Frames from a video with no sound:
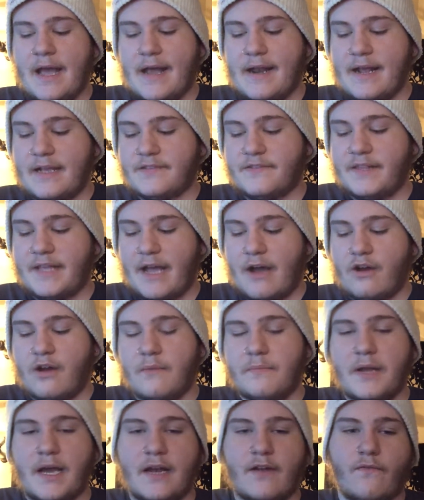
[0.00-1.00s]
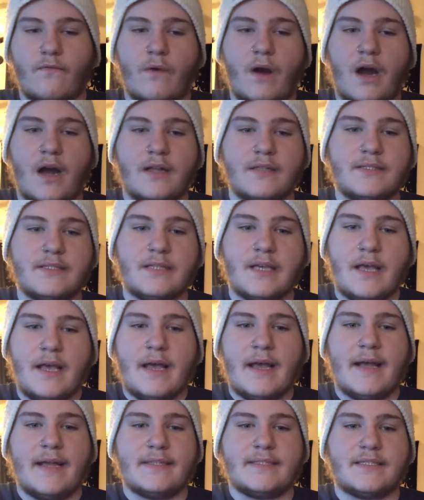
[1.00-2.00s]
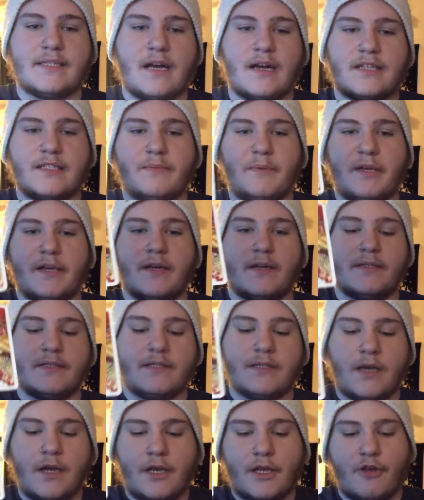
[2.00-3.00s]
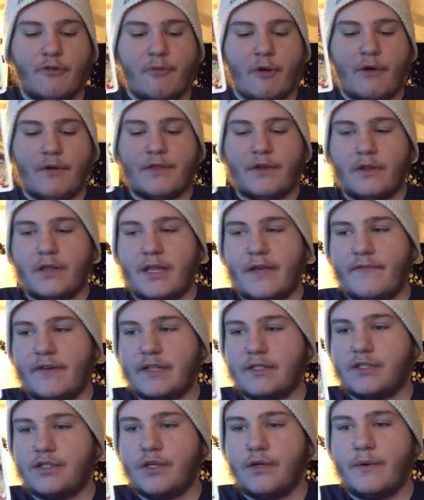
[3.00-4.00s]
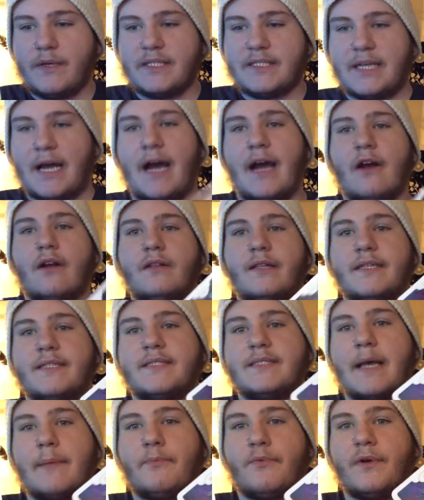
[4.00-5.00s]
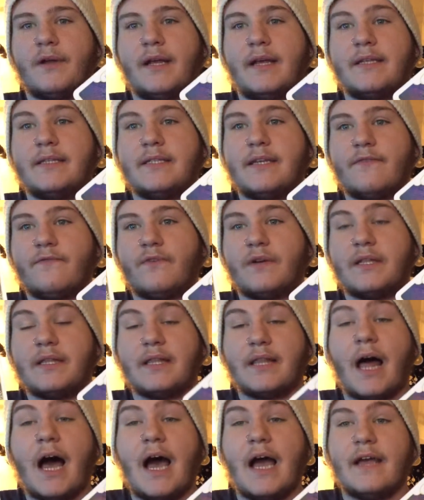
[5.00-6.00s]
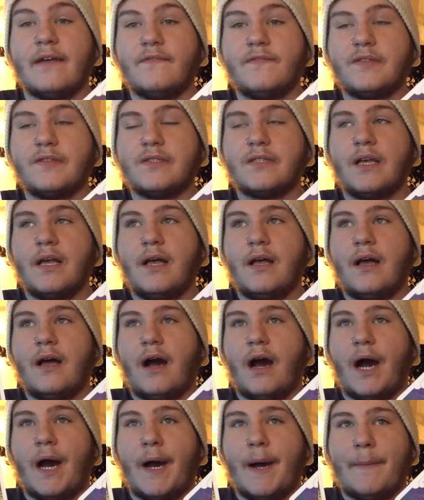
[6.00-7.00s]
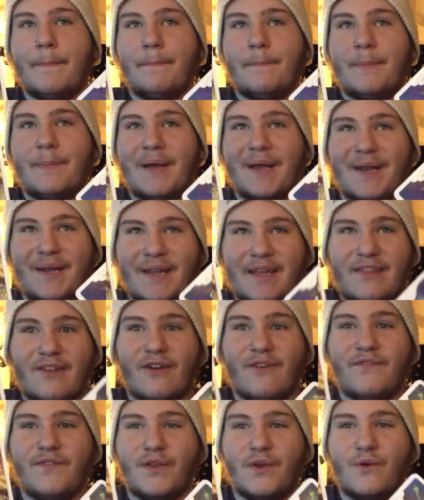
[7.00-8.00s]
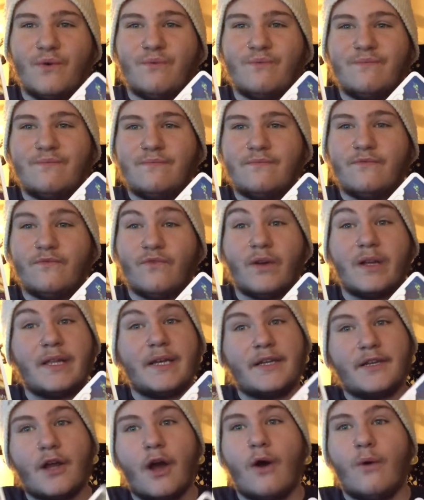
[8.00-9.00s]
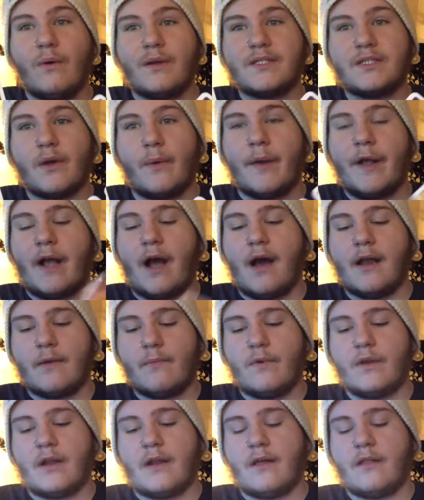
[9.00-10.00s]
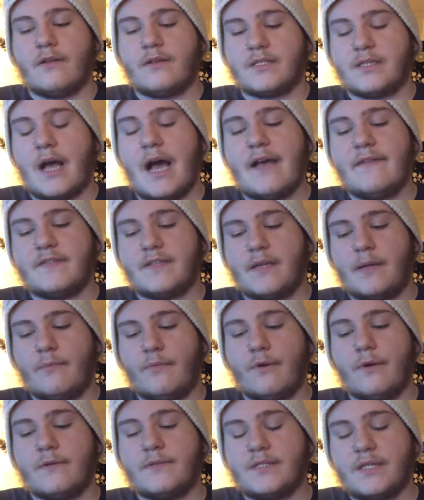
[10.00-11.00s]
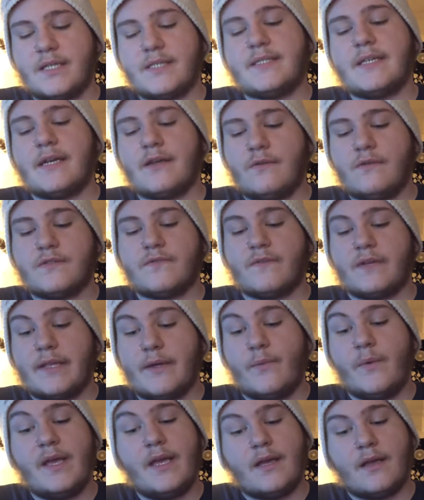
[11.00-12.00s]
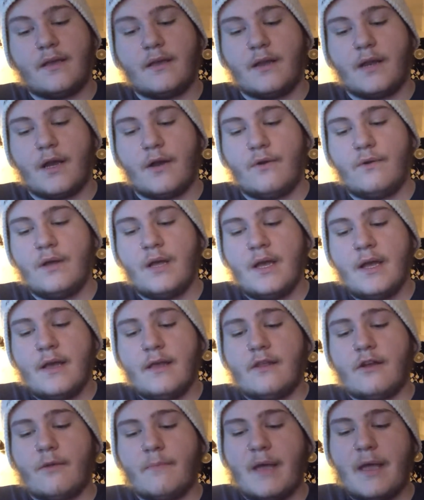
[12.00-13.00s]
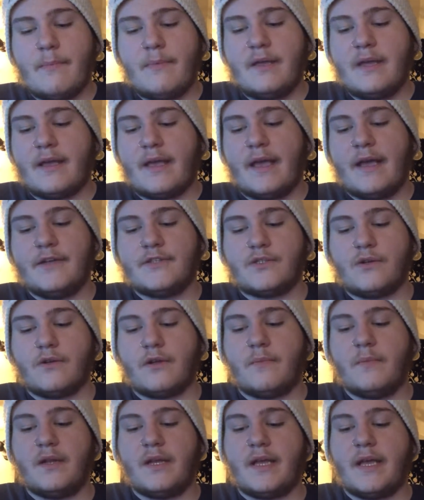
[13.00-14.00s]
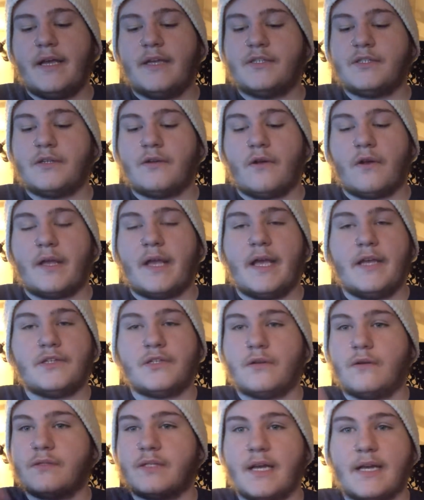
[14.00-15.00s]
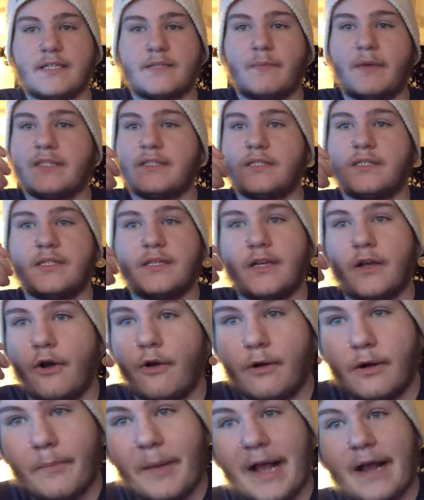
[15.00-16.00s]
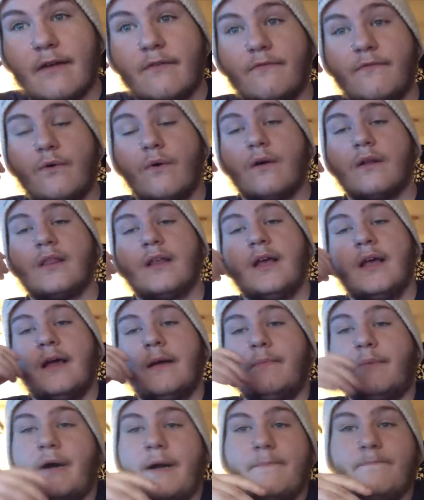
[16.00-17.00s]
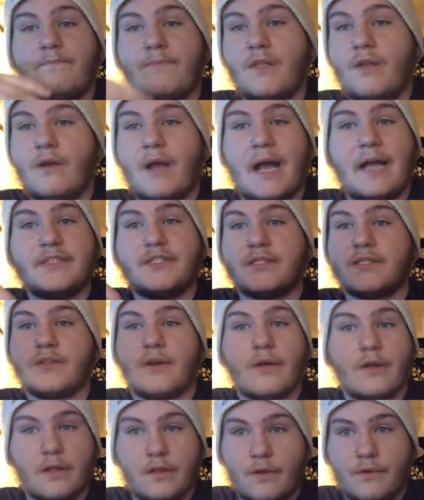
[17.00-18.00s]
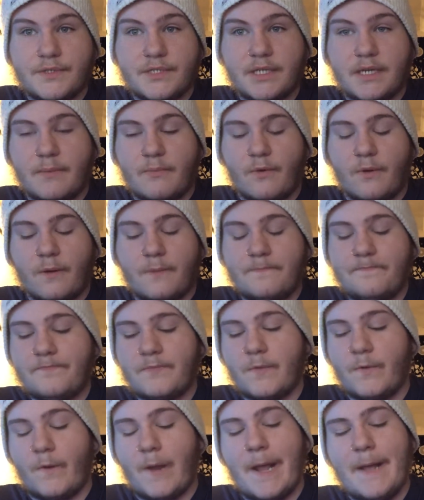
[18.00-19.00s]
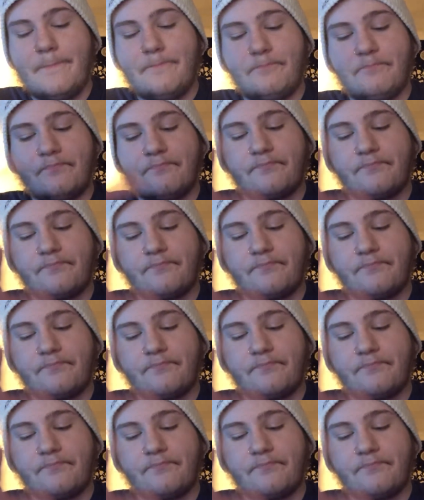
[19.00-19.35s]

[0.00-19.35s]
And as for the outcome Nine of Wands, it sucks because you both are living two entirely separate and different lives, um, and neither of you really know what's going on in one another's lives anymore. So the signal's really weak, you know? There may be occasional communication or occasional text messaging going back and forth, but you guys just aren't close anymore, right?